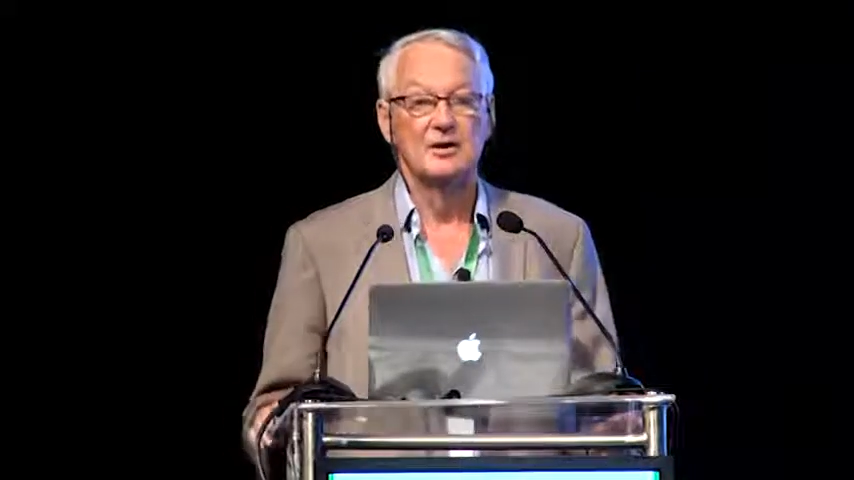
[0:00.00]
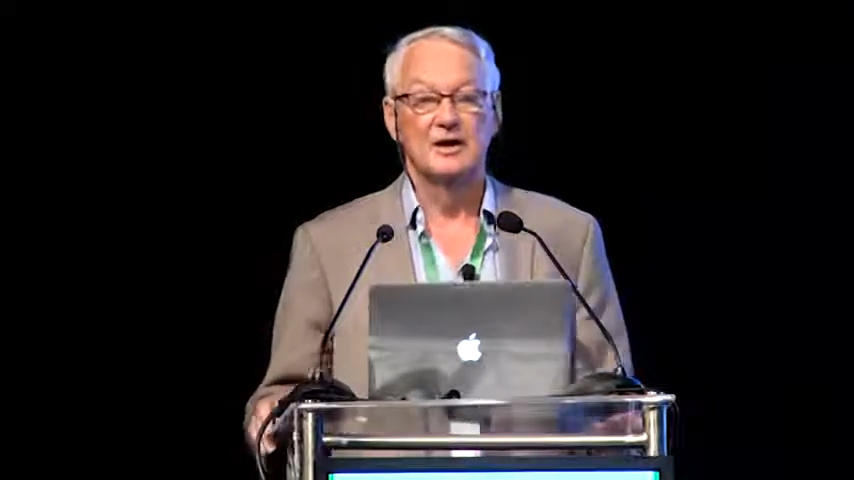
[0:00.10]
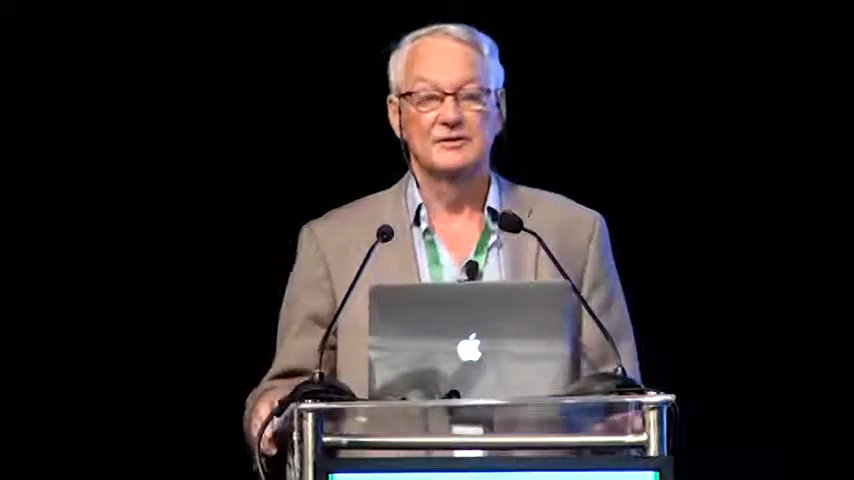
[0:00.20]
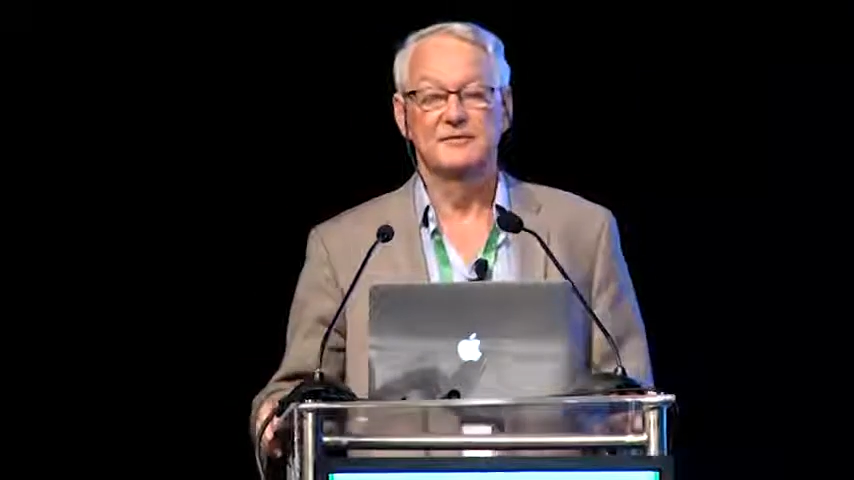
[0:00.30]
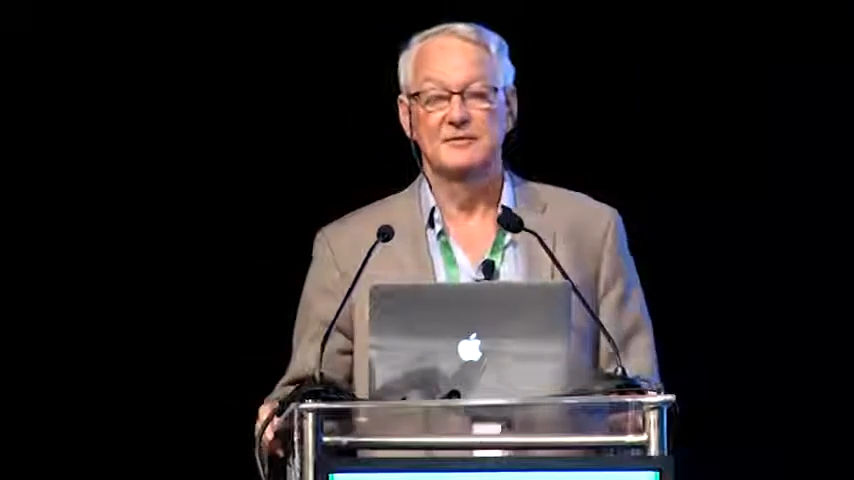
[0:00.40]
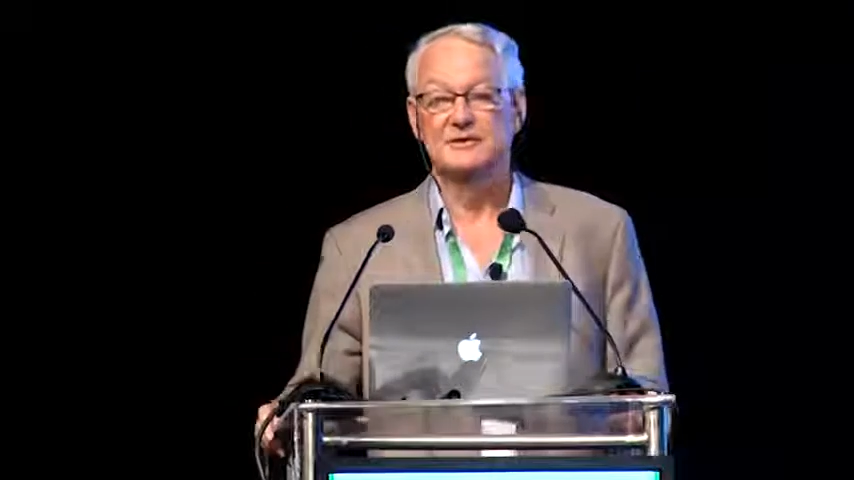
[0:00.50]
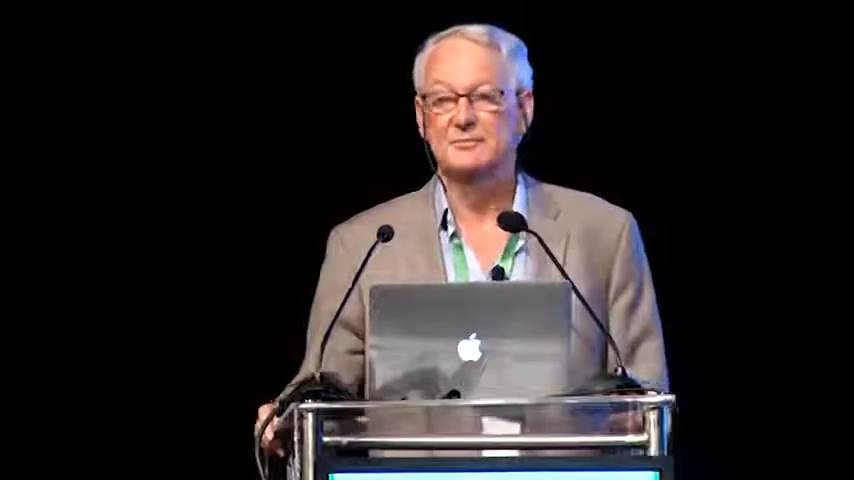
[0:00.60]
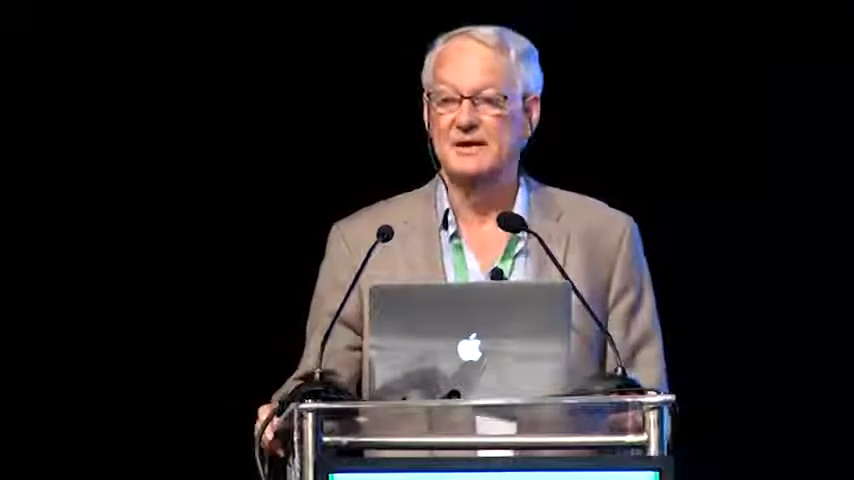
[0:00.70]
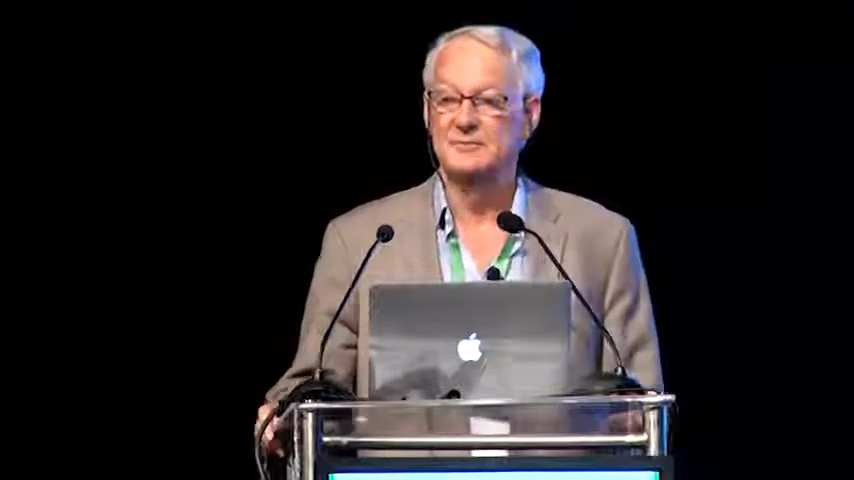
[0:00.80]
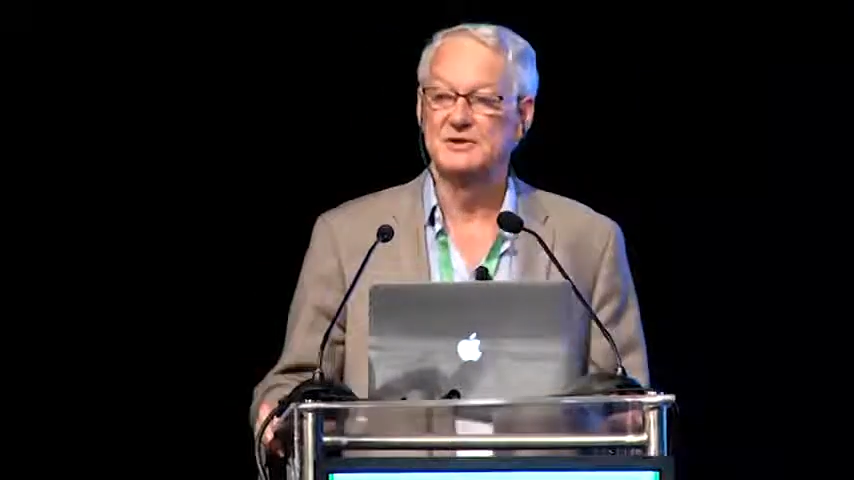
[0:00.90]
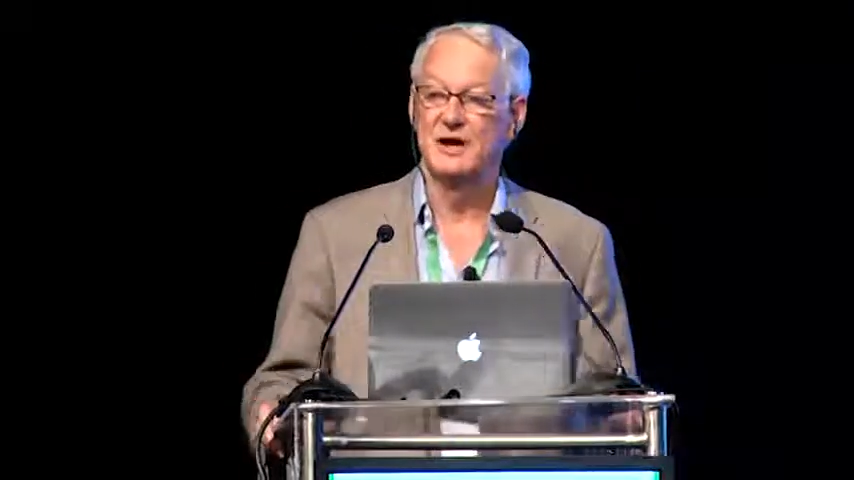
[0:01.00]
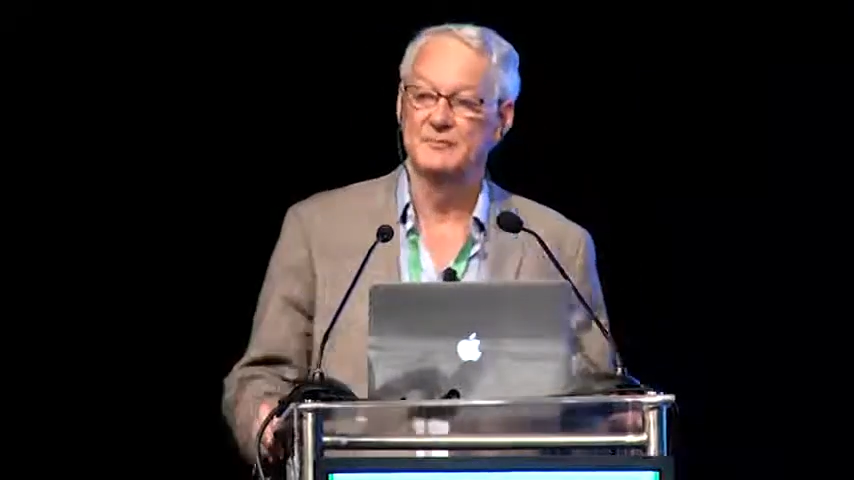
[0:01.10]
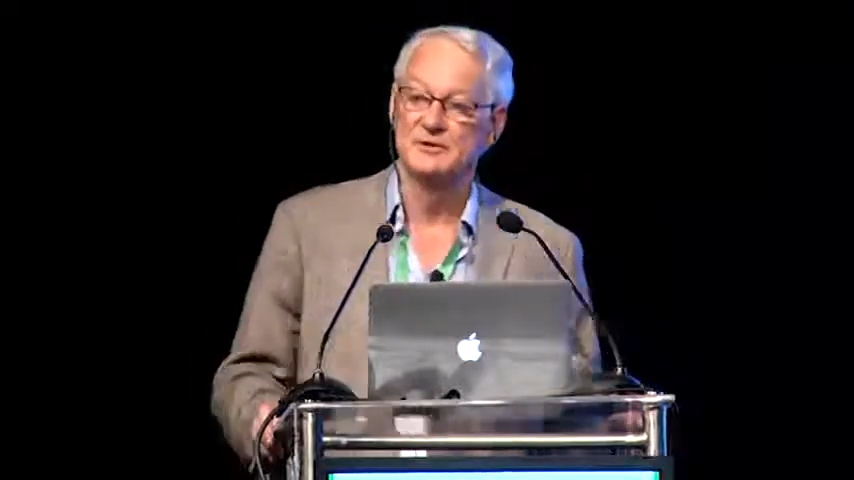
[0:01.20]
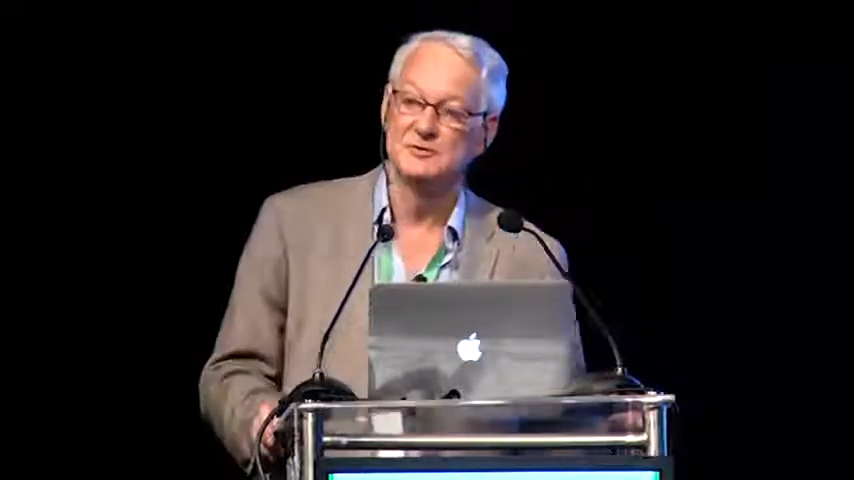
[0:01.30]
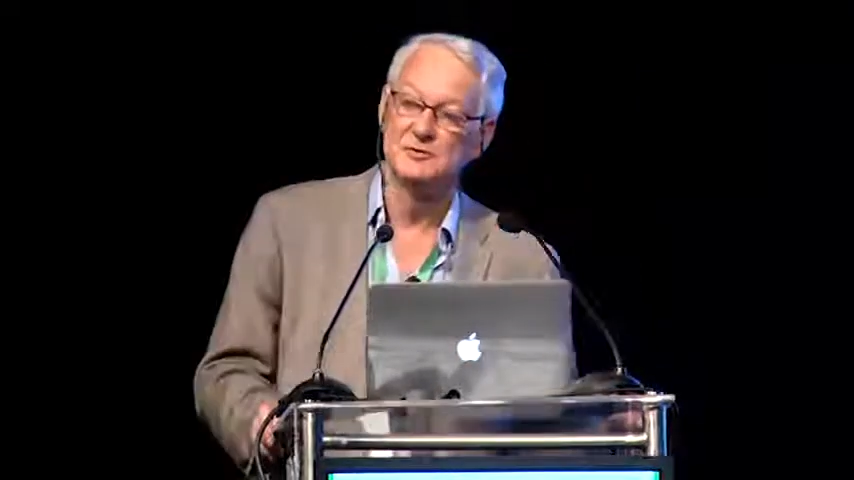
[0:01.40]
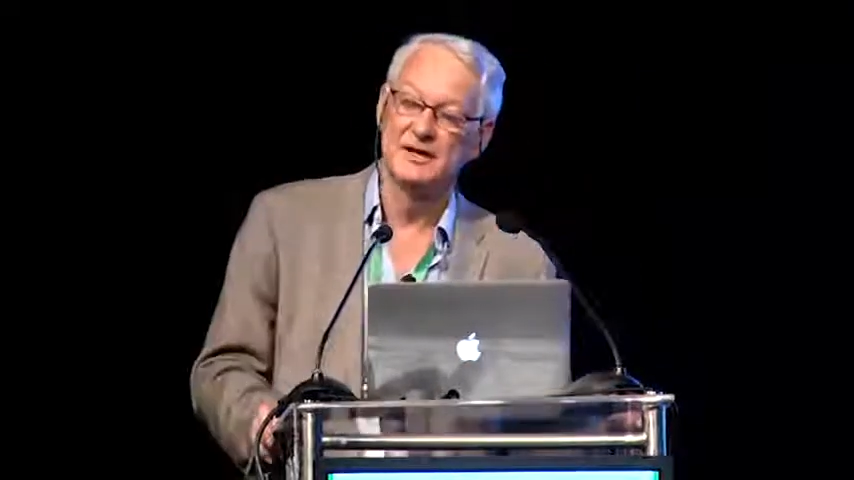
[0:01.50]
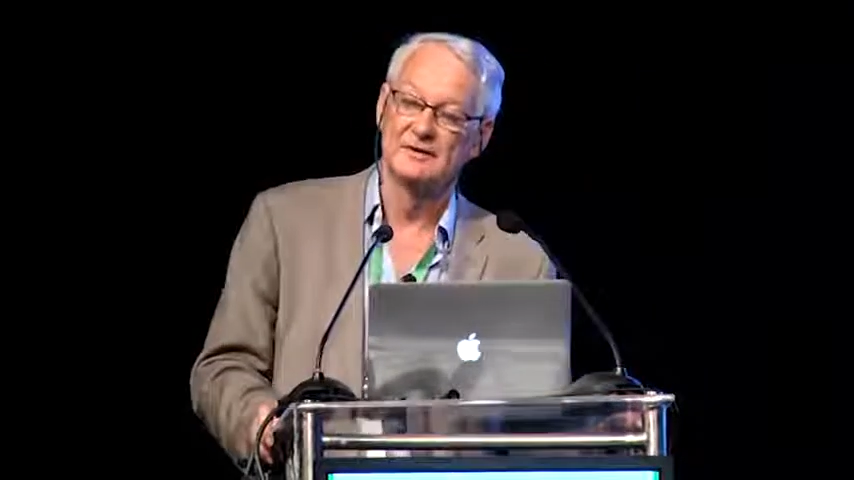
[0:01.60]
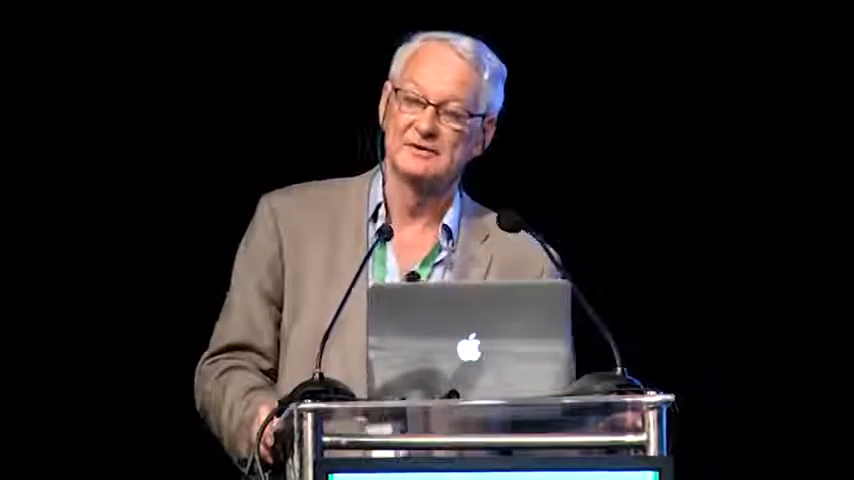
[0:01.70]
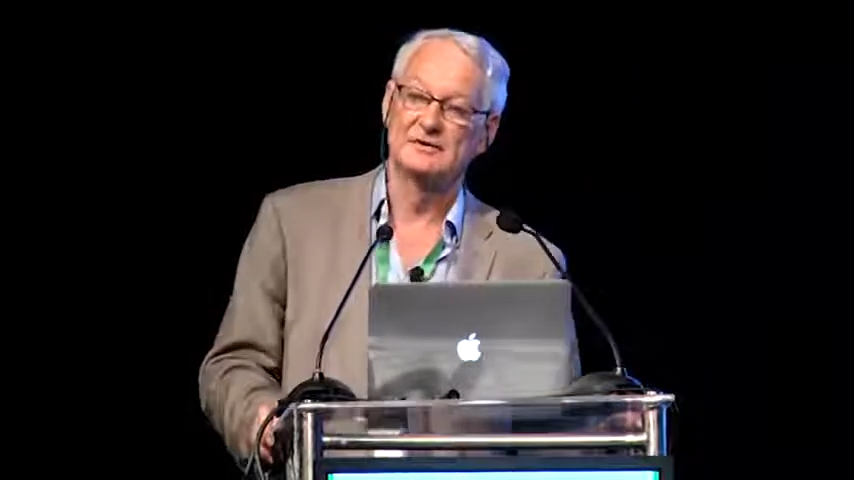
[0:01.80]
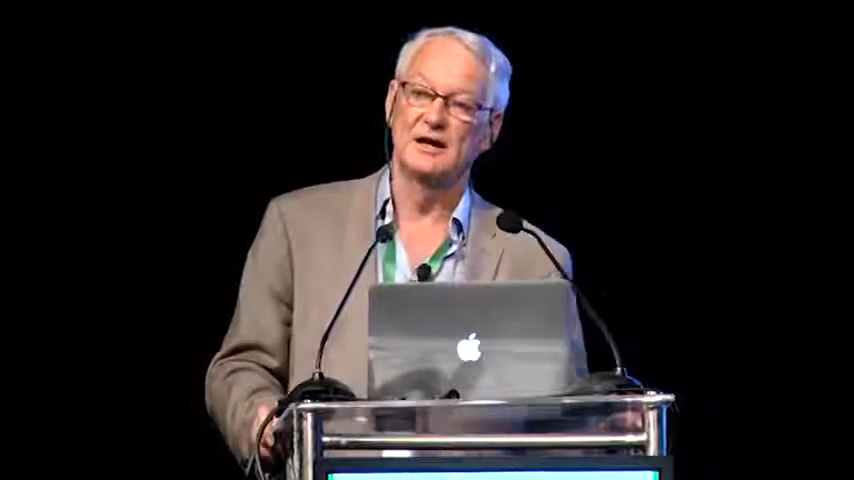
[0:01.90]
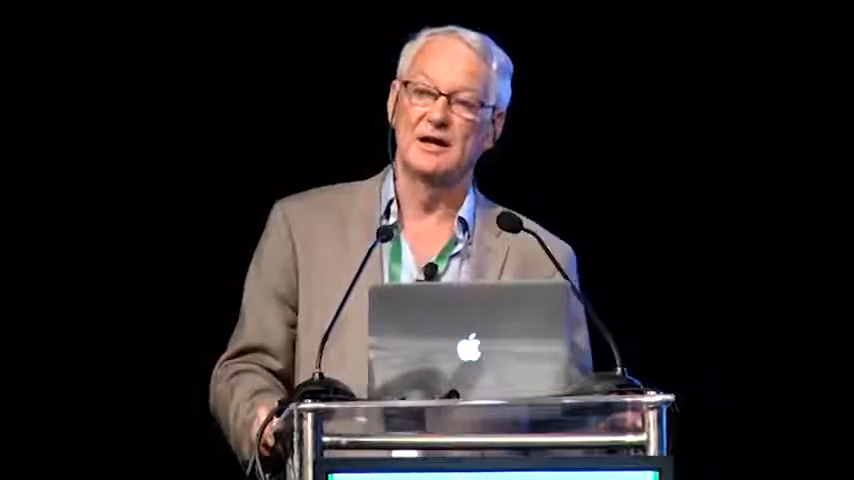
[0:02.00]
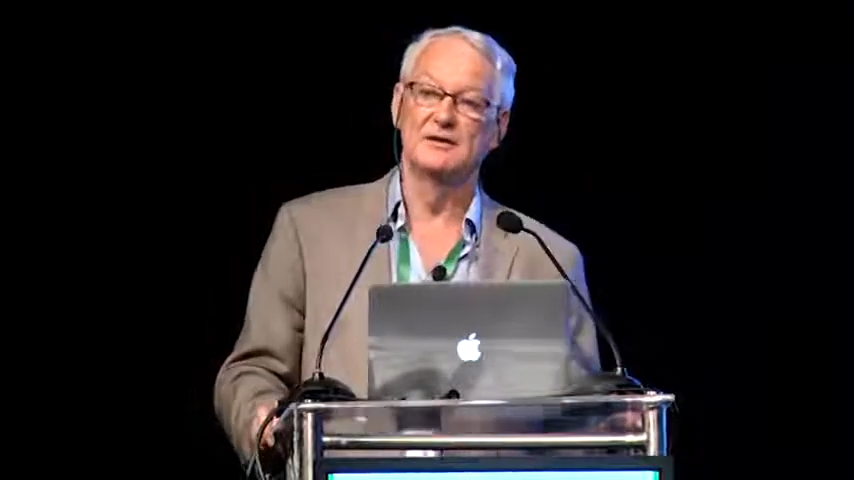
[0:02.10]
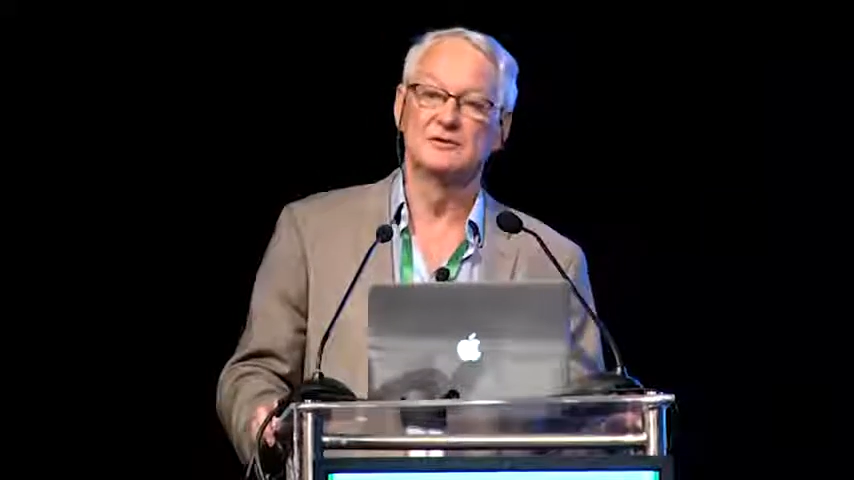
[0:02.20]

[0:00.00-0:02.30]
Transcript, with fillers: At the first beam time in 2009,